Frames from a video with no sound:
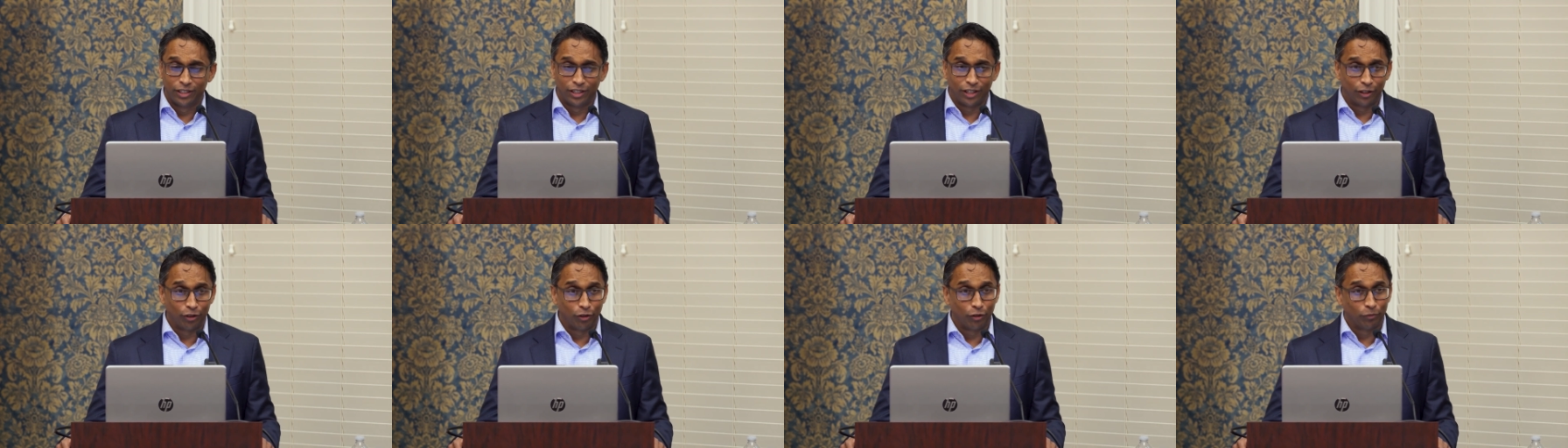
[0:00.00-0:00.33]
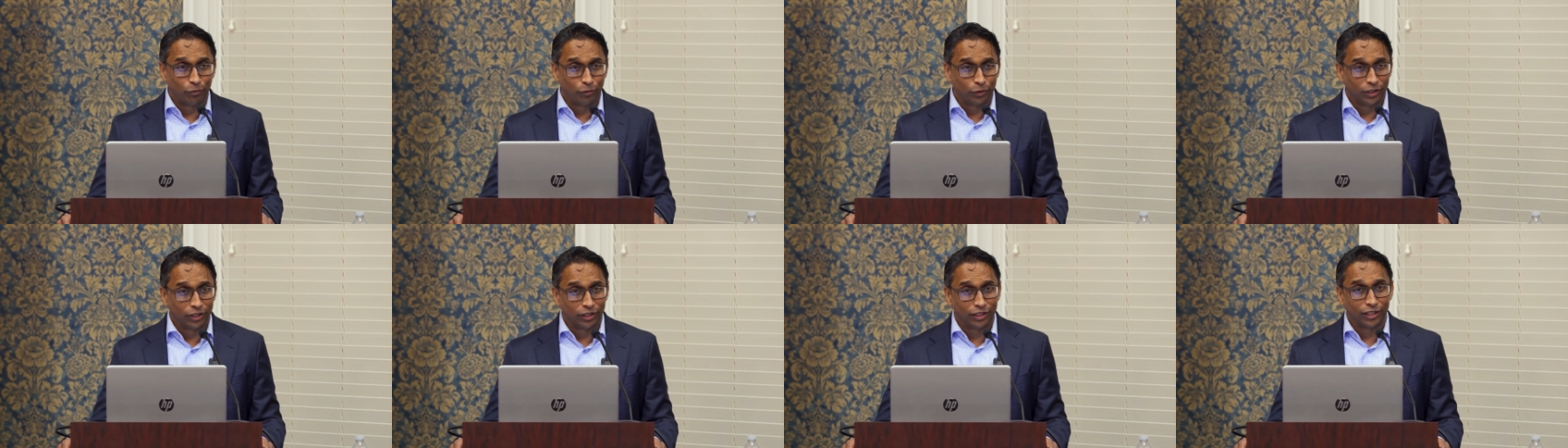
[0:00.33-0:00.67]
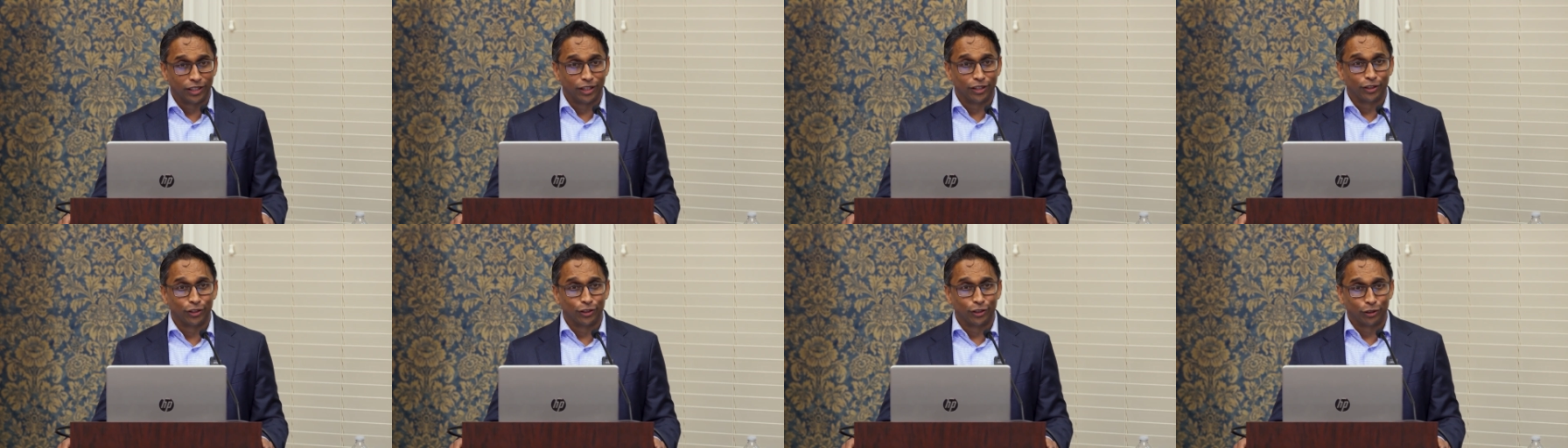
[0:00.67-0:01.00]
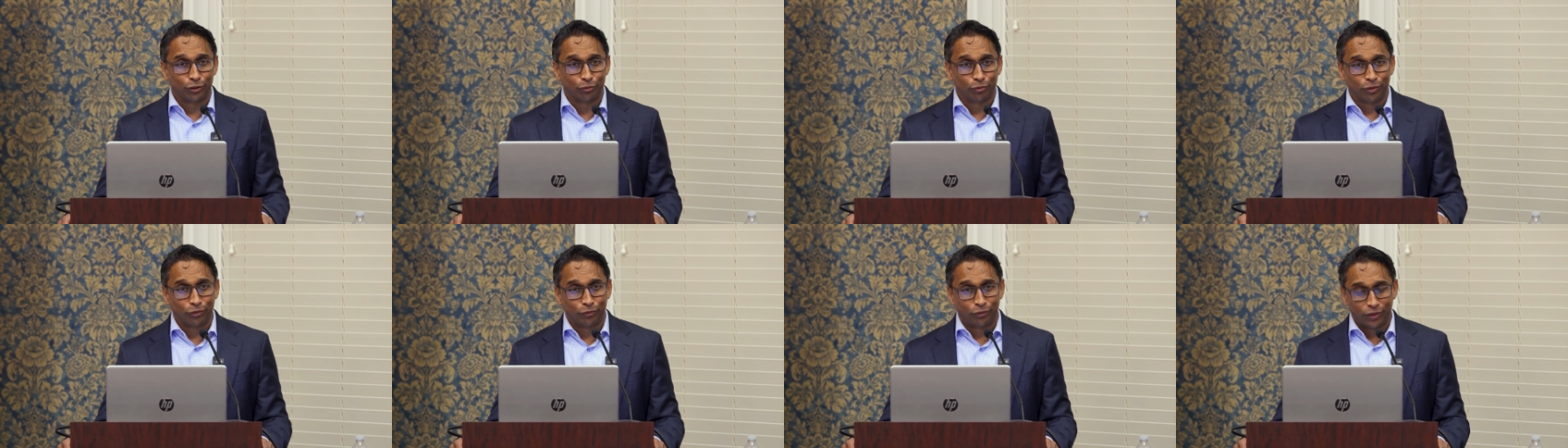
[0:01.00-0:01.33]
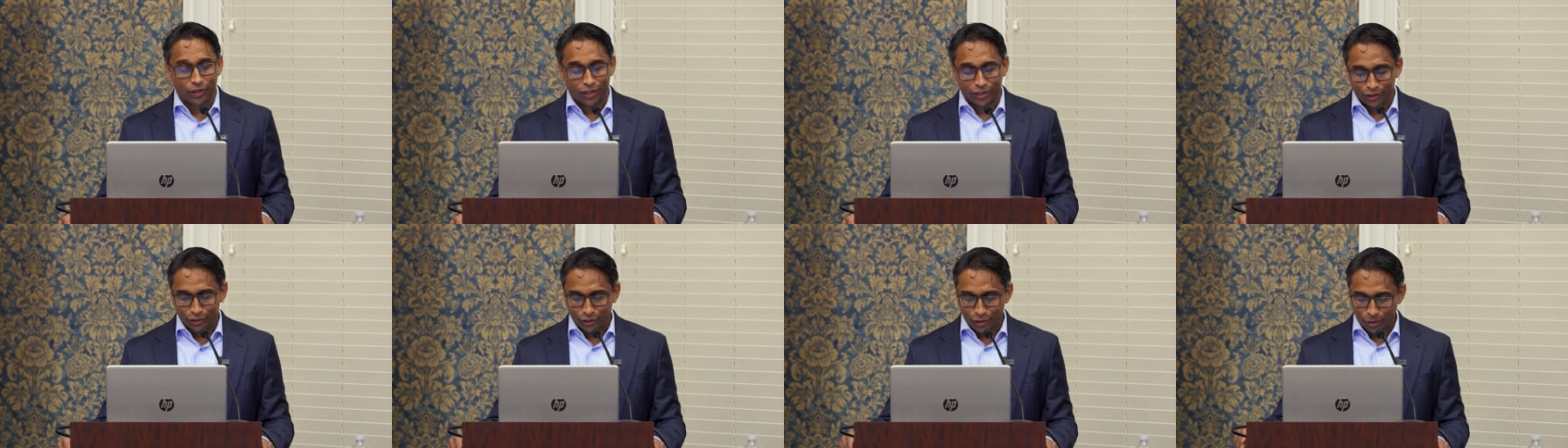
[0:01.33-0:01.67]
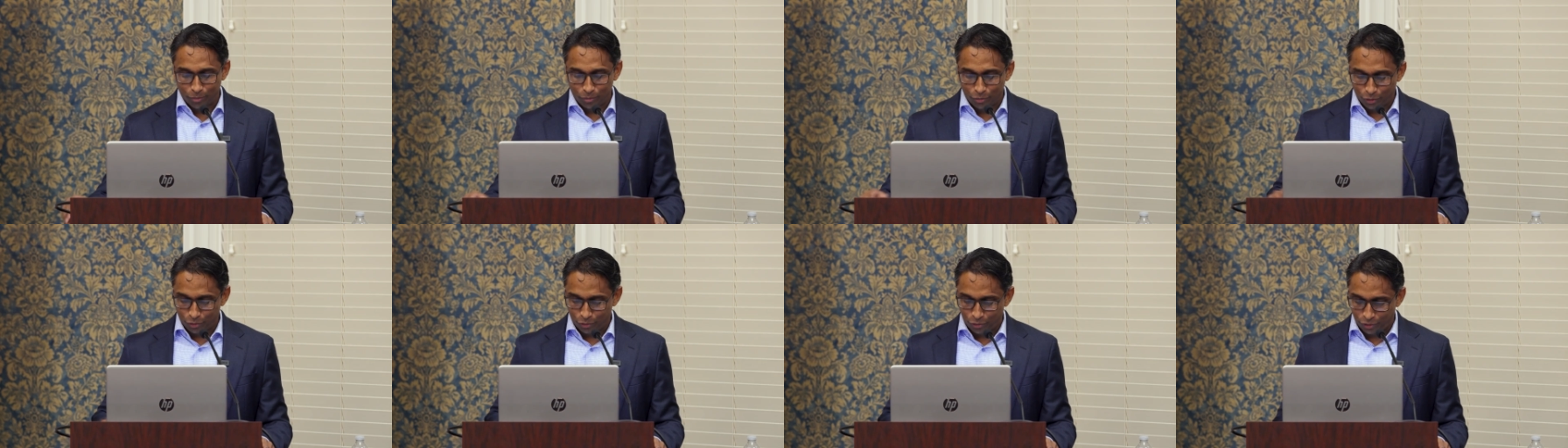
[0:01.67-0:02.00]
And hopefully at the end of this, we'll find
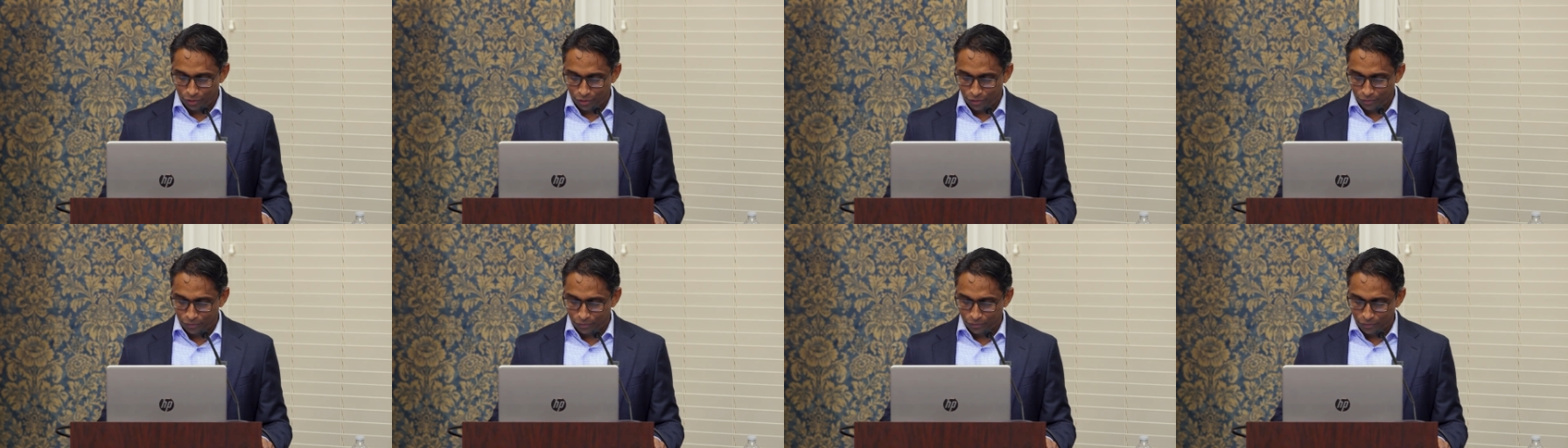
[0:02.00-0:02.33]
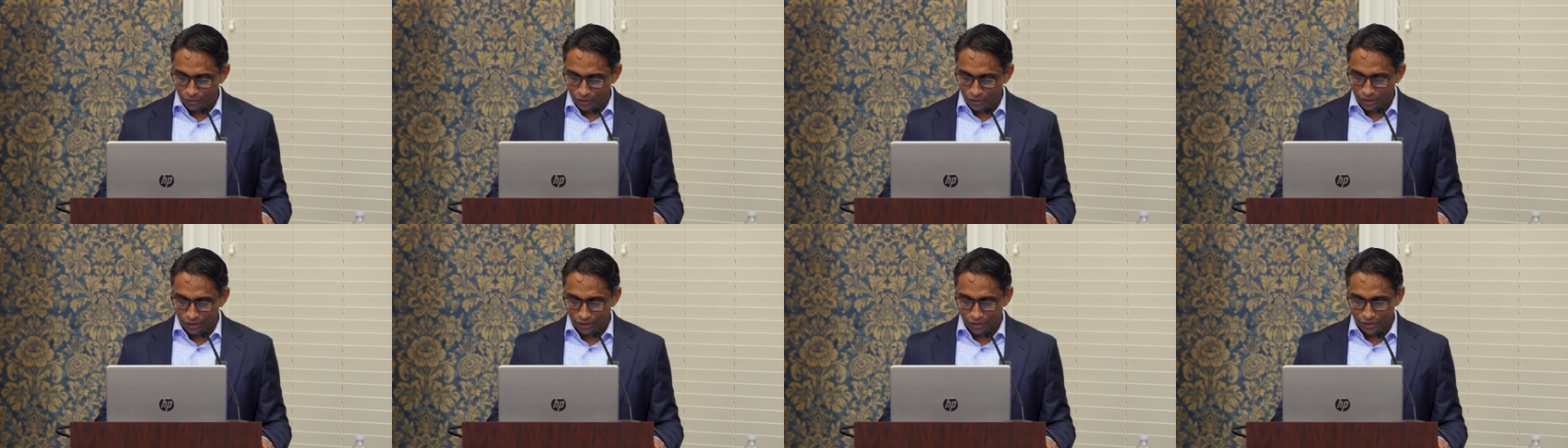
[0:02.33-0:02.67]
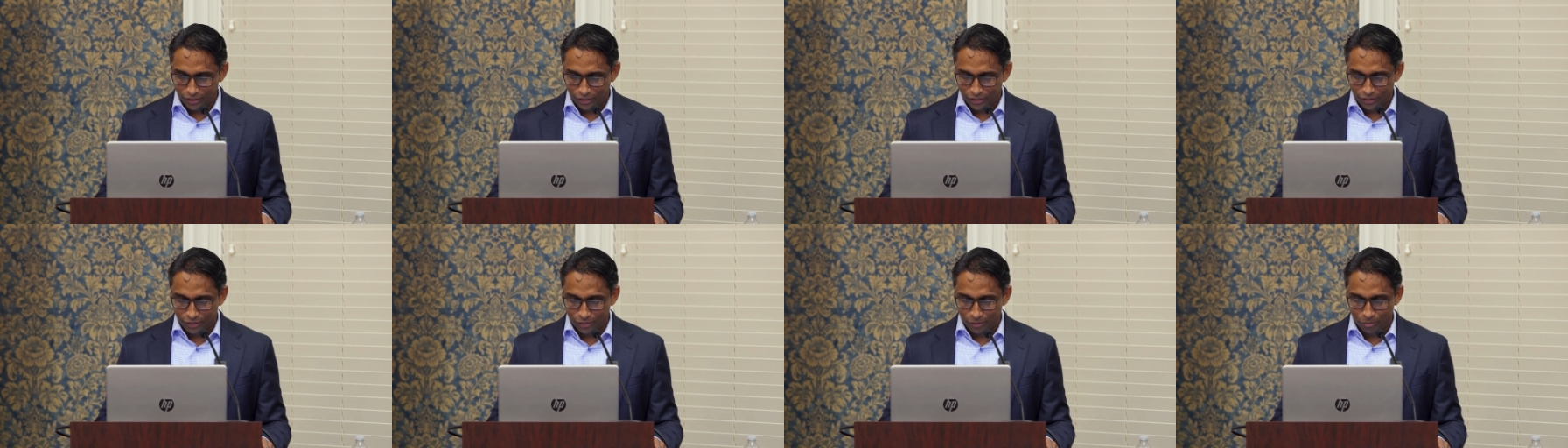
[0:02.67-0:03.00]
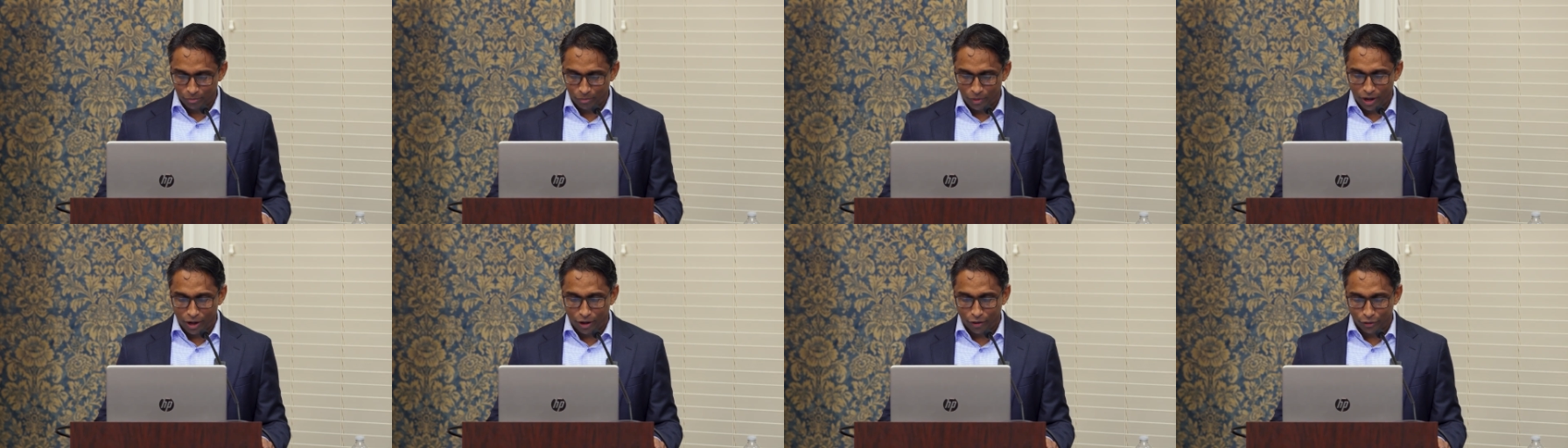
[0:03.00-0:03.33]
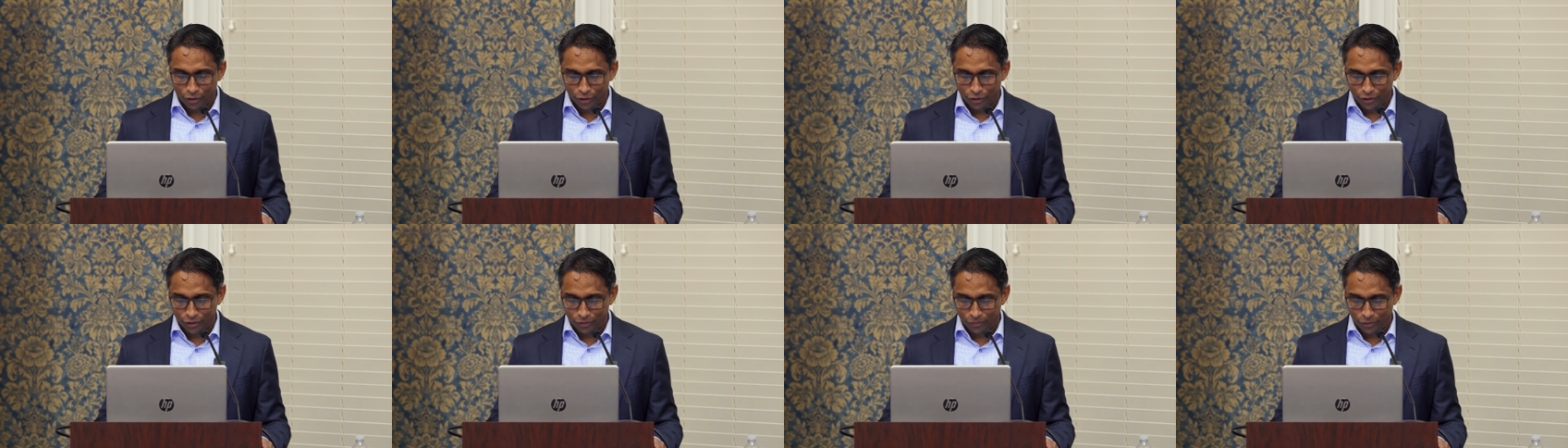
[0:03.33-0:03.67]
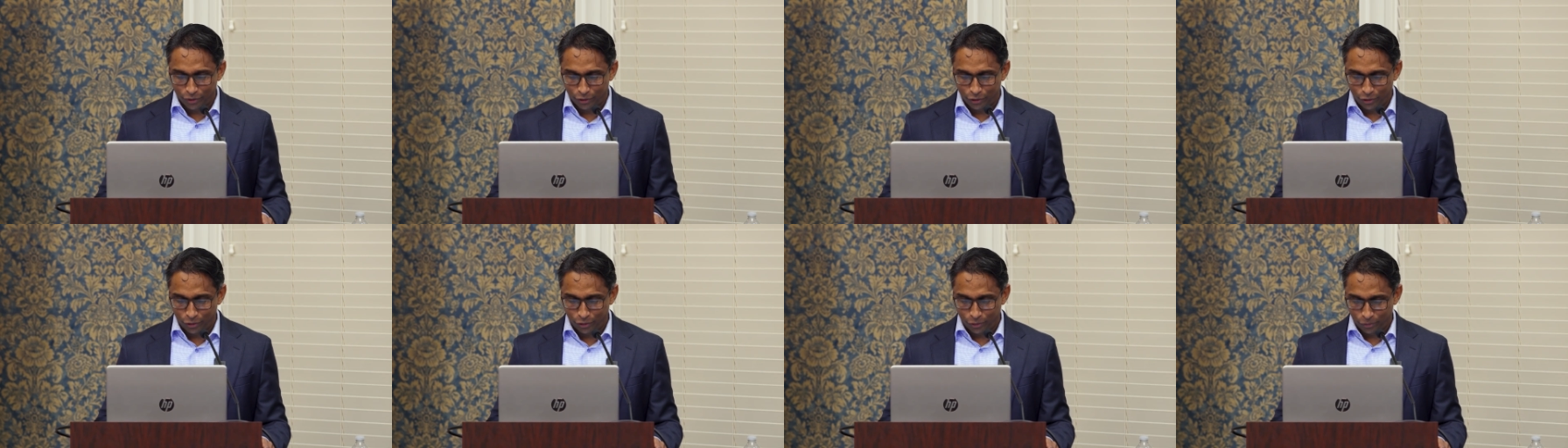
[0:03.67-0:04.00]
some sort of marriage of
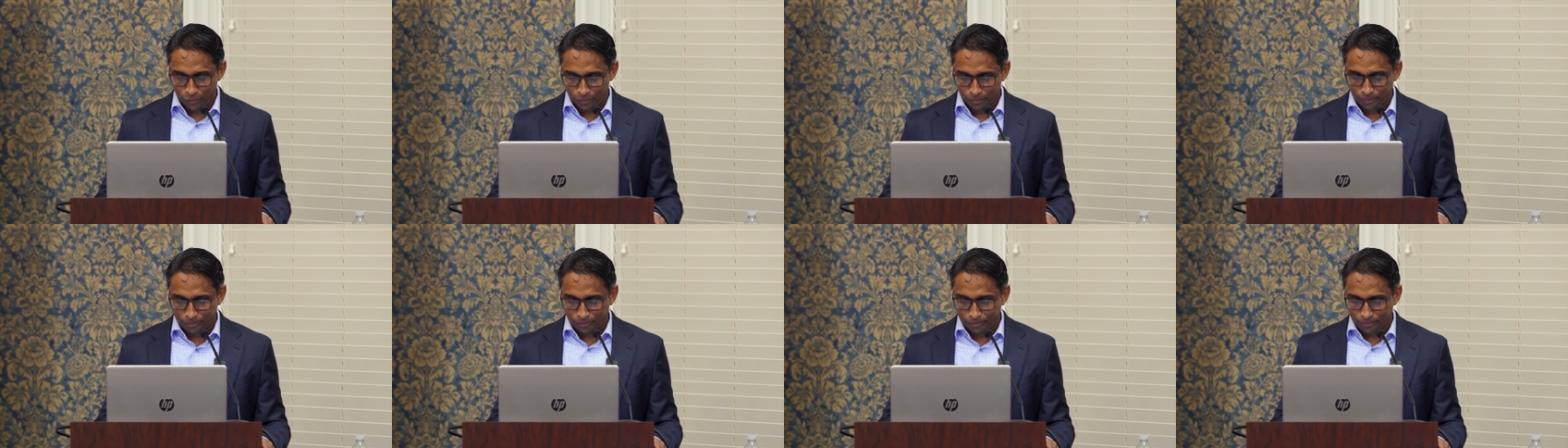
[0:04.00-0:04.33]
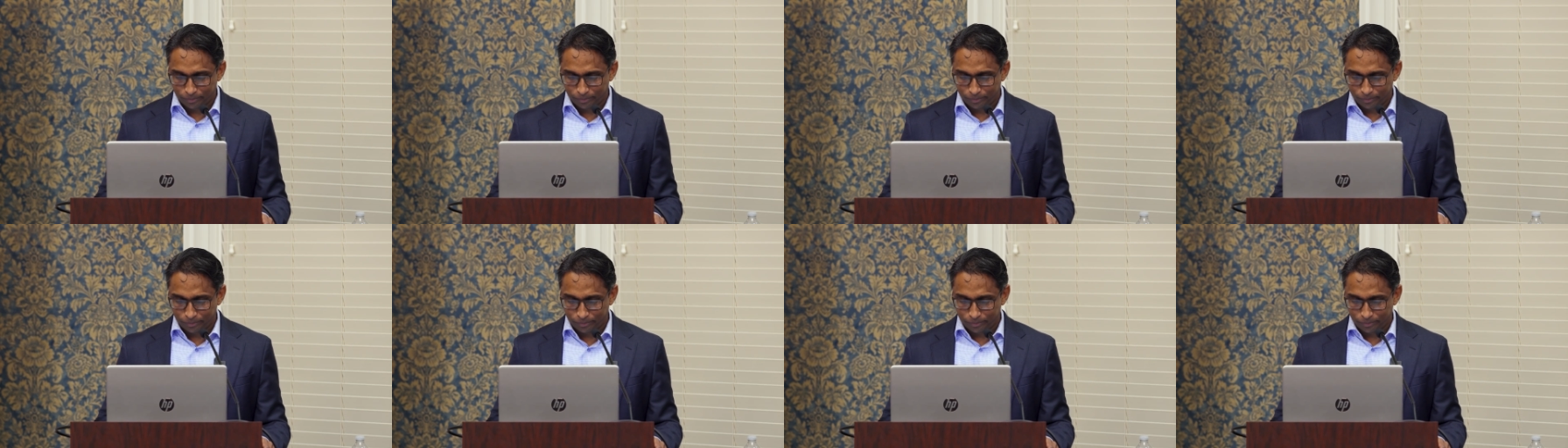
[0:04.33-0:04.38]
the two.